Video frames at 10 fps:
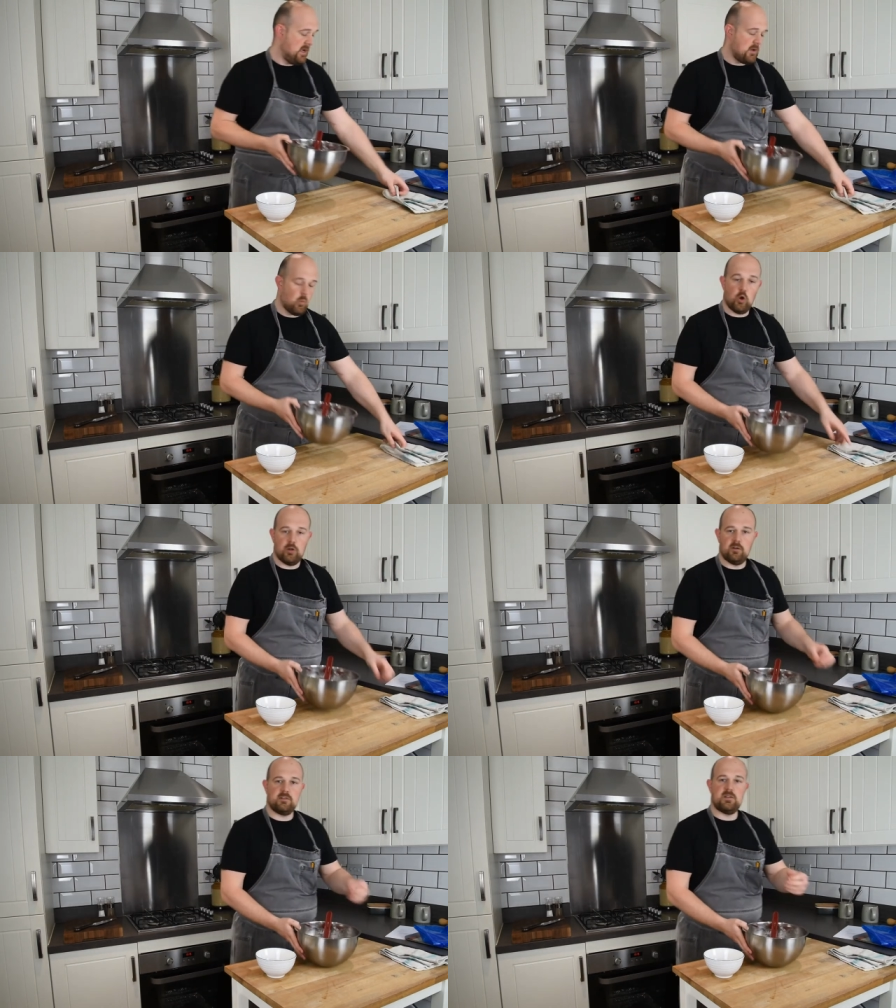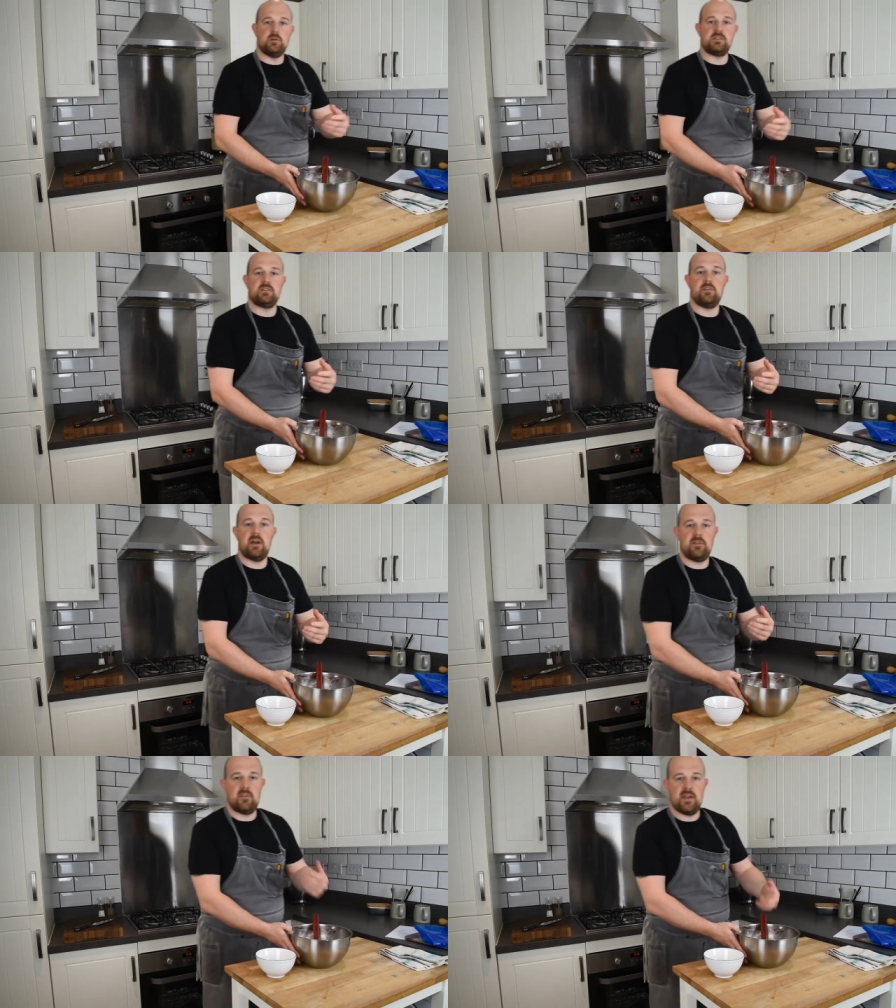What it'll do is if you
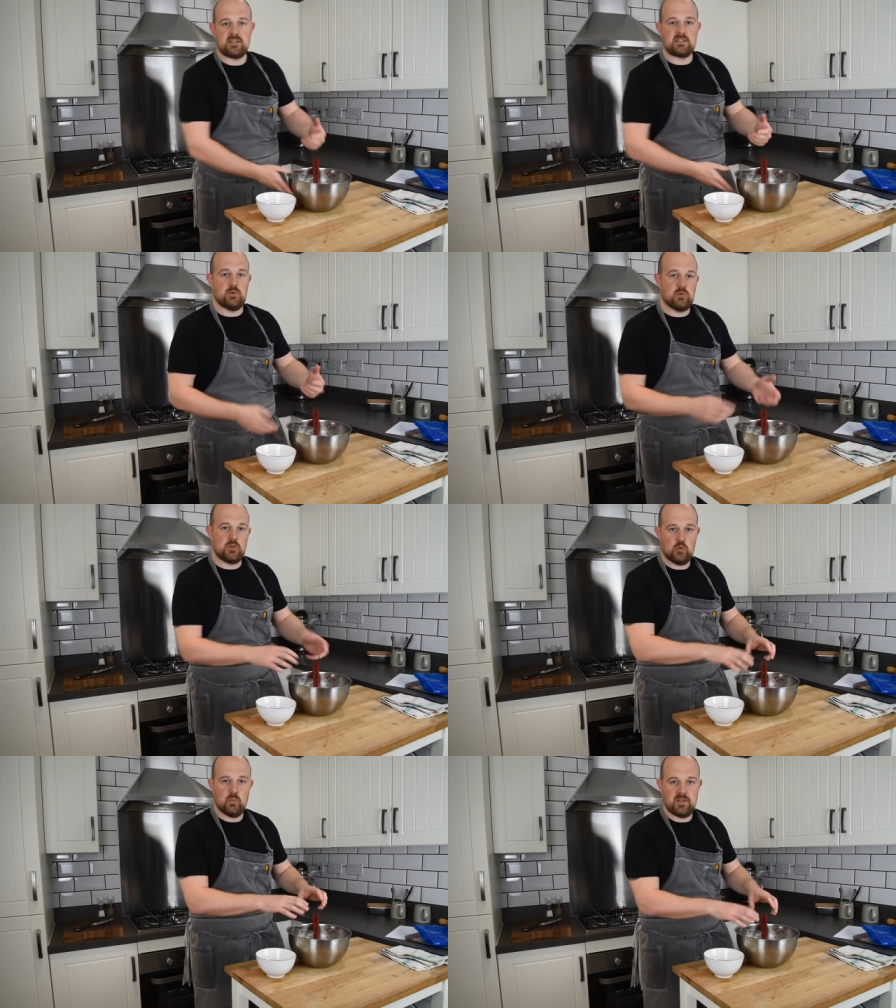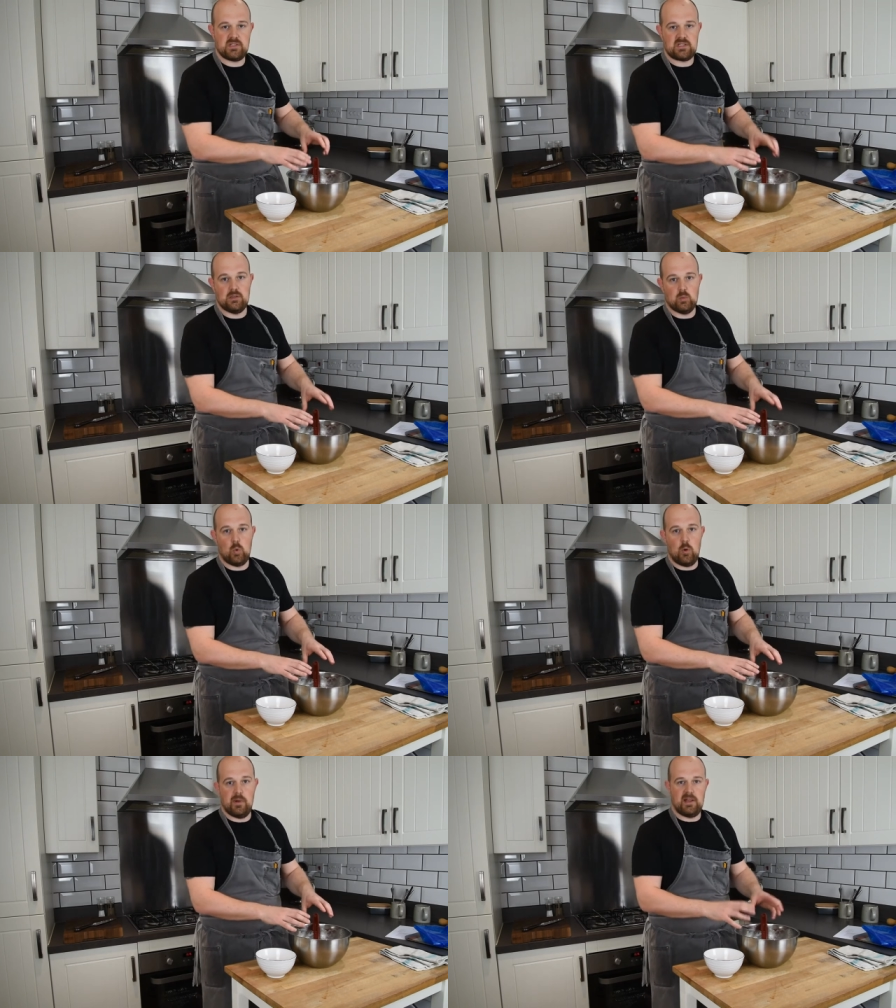add the eggs too soon when it's still
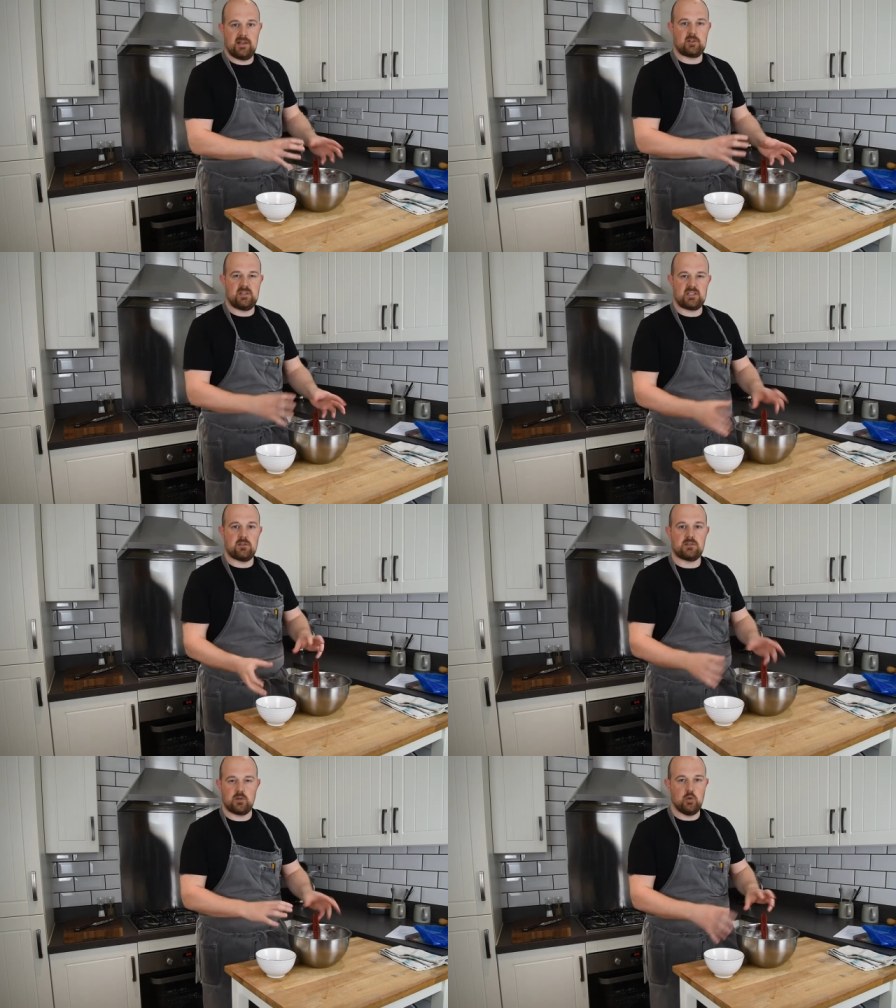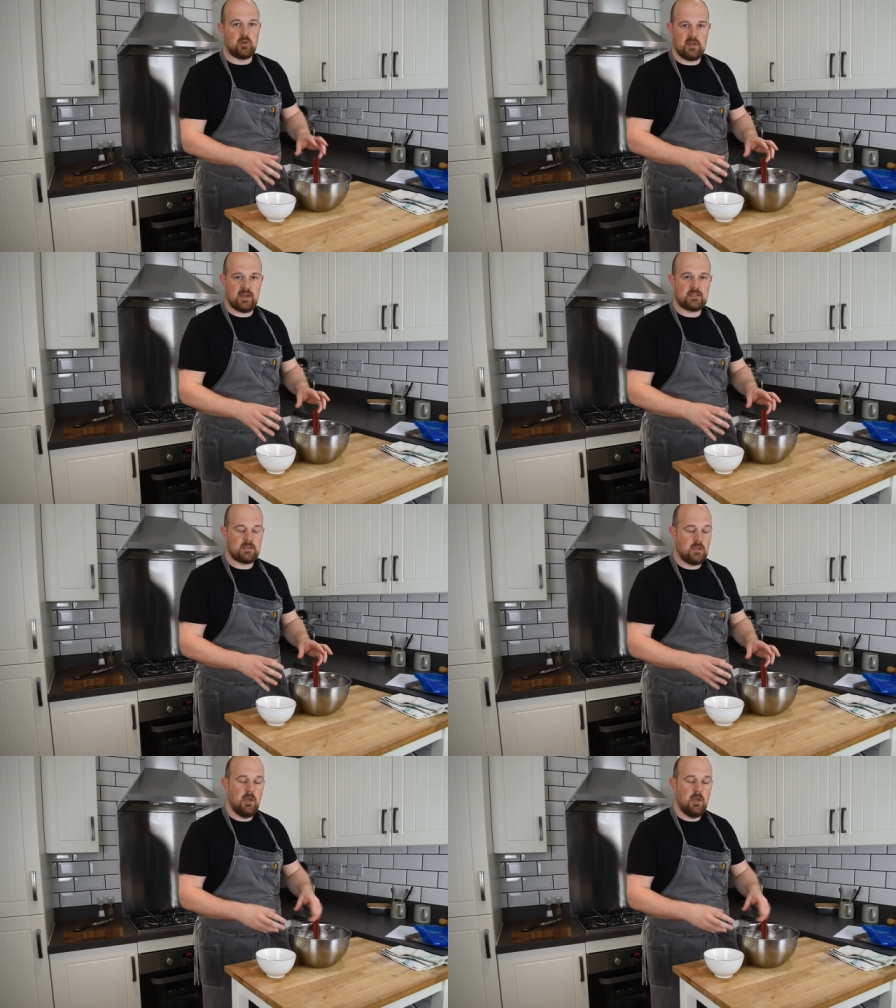warm, it'll actually start to cook the eggs,